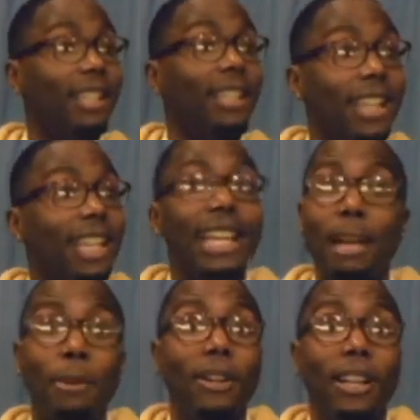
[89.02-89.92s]
in the
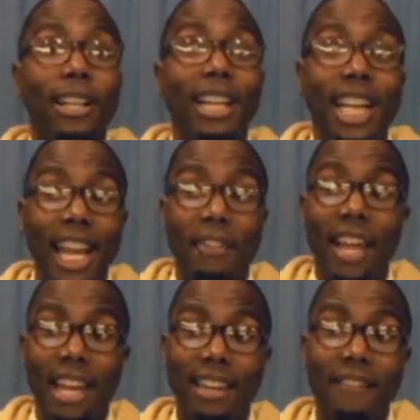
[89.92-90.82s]
neighborhood. And
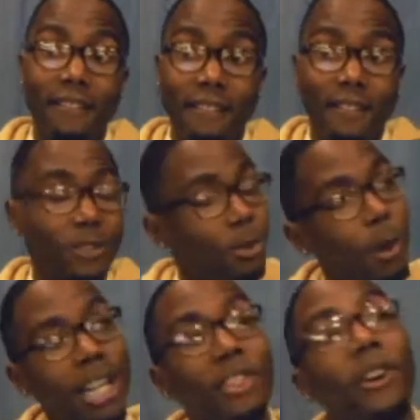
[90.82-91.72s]
then
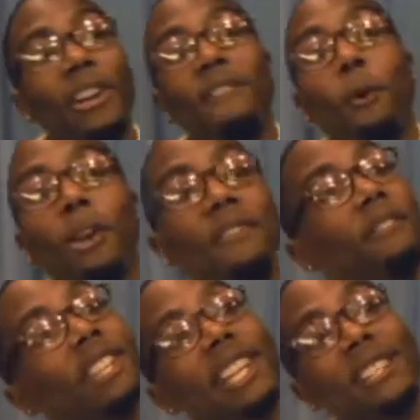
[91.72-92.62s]
20, 30, 40,
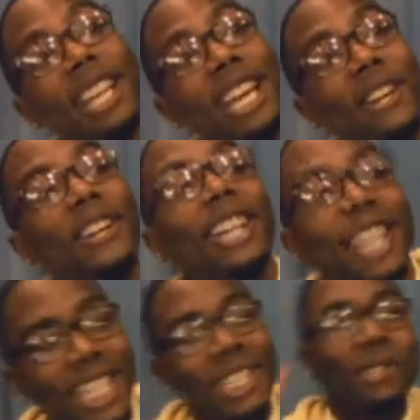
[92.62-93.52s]
50 years later,
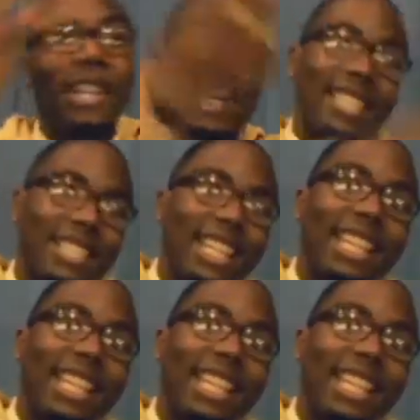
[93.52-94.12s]
history has